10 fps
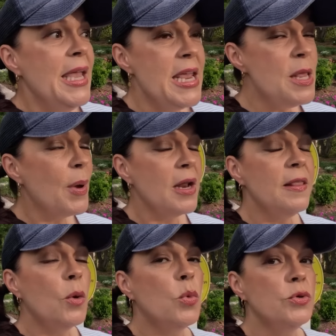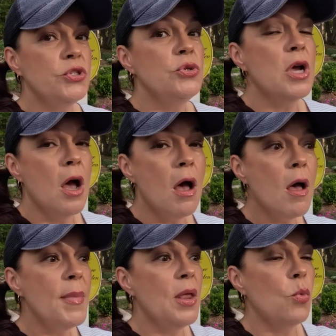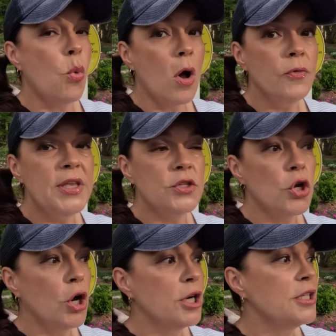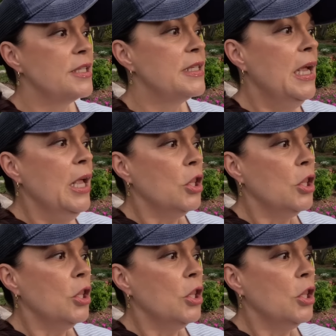anybody that wants to come and walk these gardens,